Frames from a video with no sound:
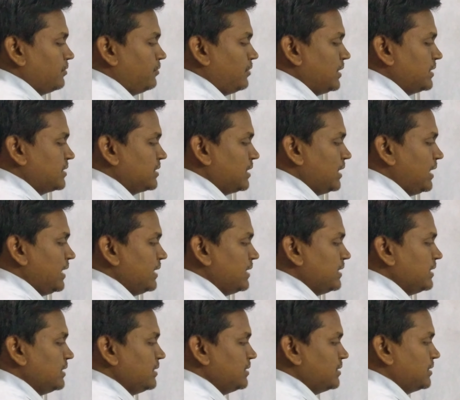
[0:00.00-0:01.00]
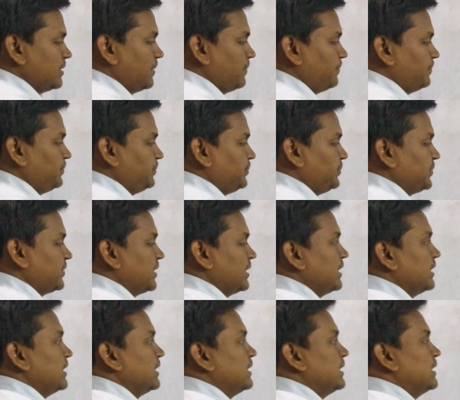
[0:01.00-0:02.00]
First law is
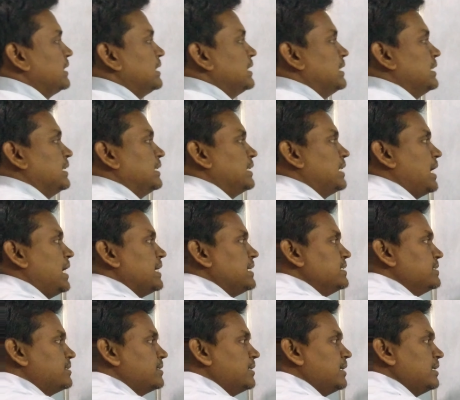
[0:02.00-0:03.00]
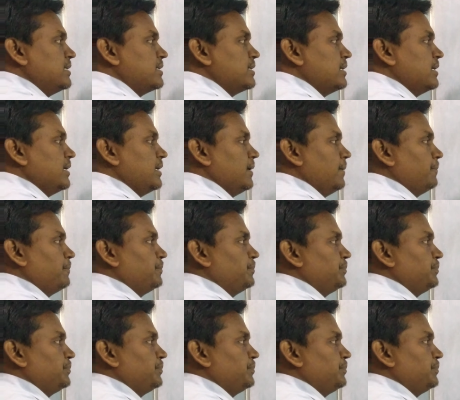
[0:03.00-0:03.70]
the incident ray,